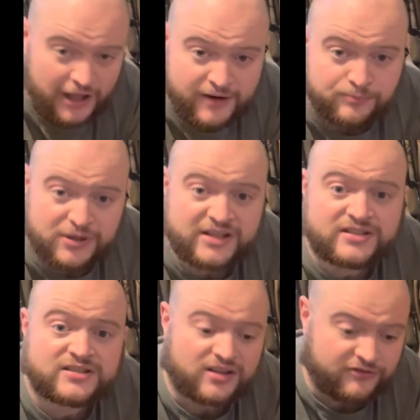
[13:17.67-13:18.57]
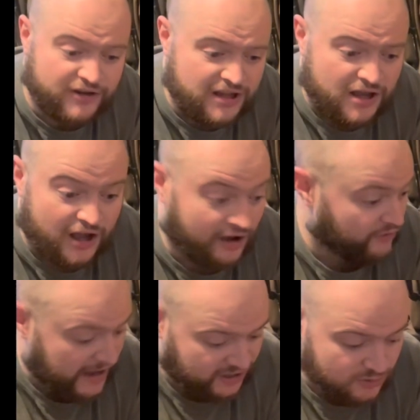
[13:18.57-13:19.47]
of bins of
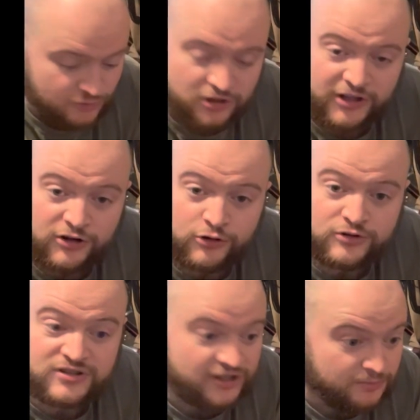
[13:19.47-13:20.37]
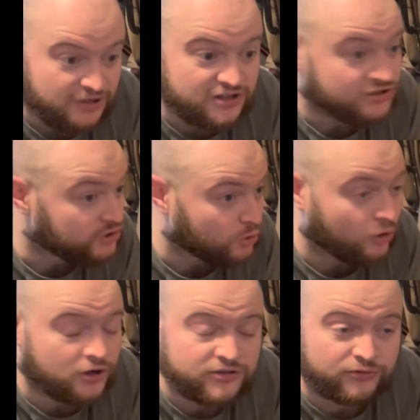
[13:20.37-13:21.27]
vacuum cleaners that have been in
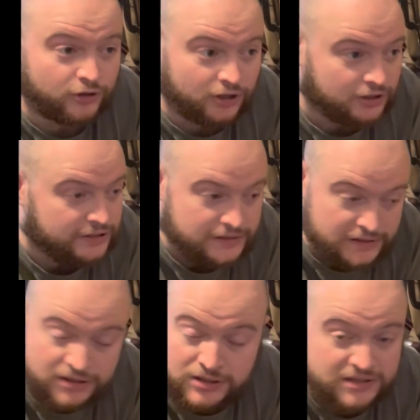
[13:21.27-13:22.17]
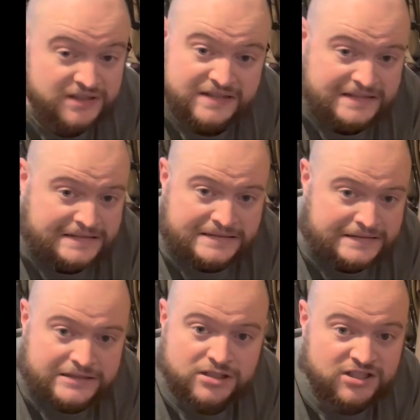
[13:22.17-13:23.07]
storage for
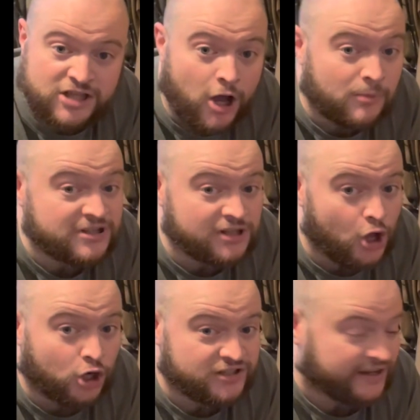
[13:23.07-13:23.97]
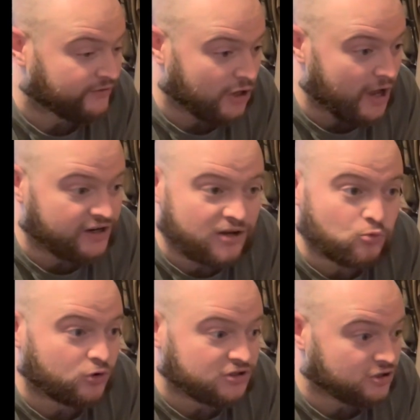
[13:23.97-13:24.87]
some as long as I've gotten them,
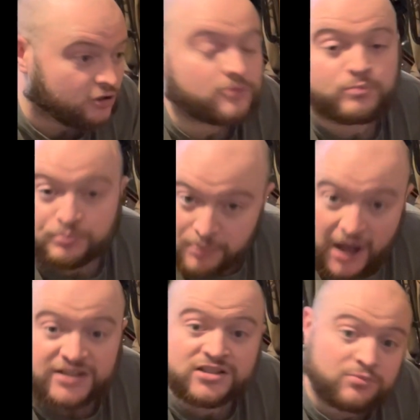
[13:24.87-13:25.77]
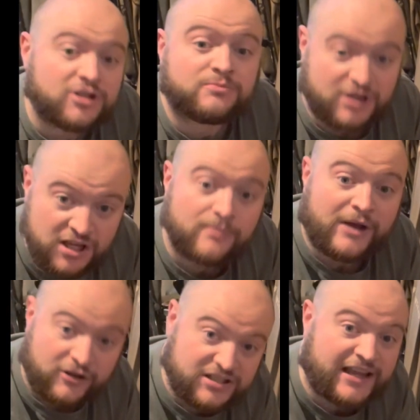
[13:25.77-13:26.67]
which could possibly be
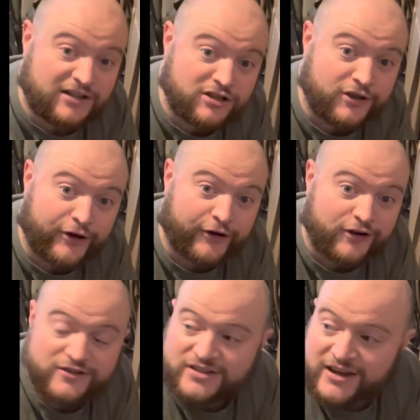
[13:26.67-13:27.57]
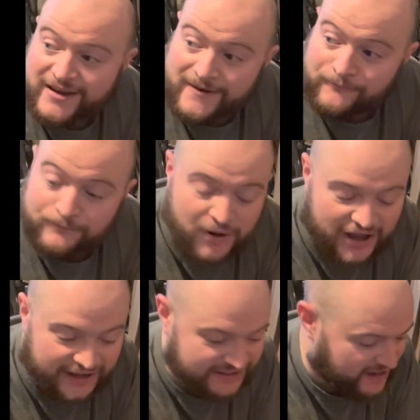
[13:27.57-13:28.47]
about 10 years.
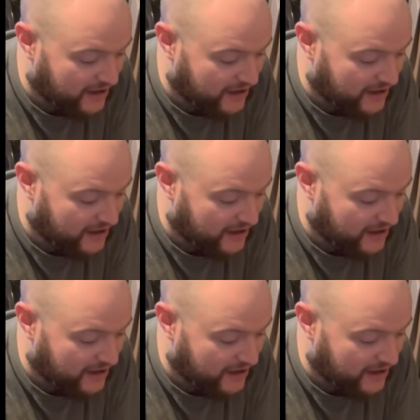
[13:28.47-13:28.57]
But